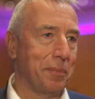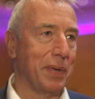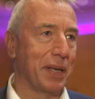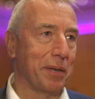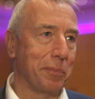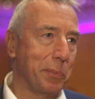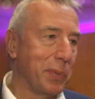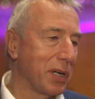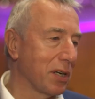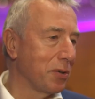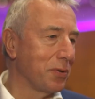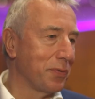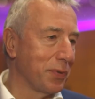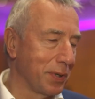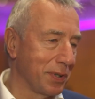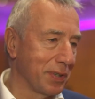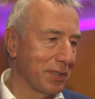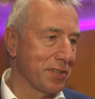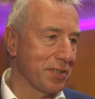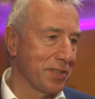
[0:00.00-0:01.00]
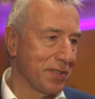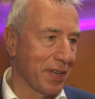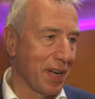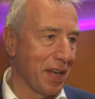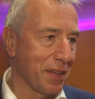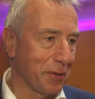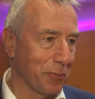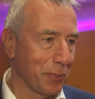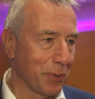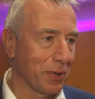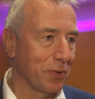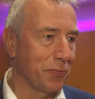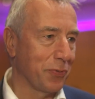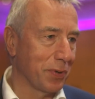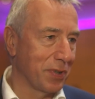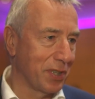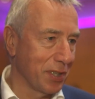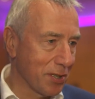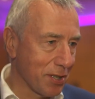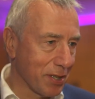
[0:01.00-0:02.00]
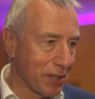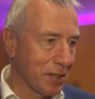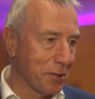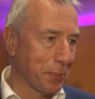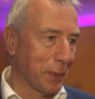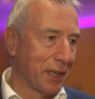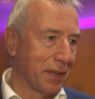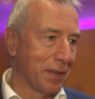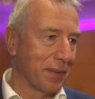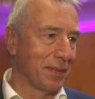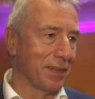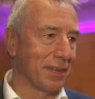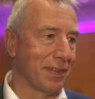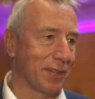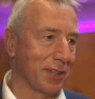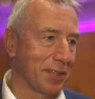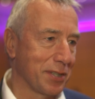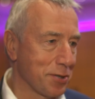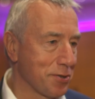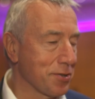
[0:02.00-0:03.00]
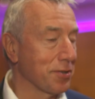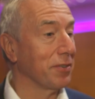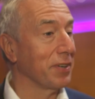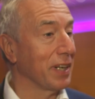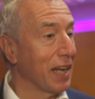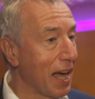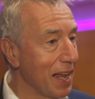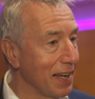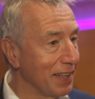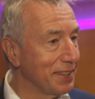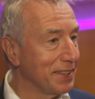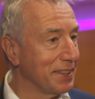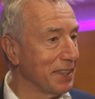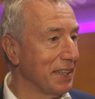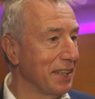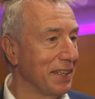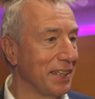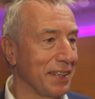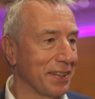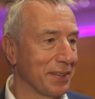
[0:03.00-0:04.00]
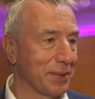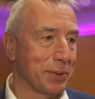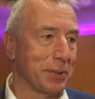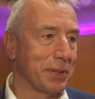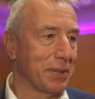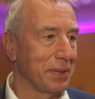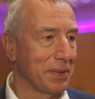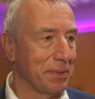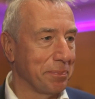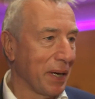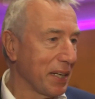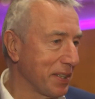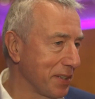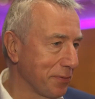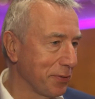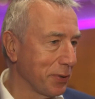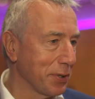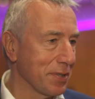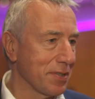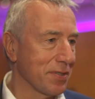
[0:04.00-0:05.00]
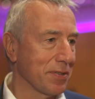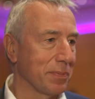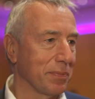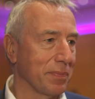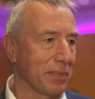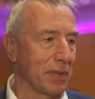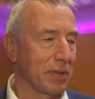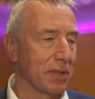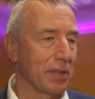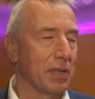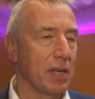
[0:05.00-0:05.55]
And Mirror World is another word for digital twin or digital reality or metaversum.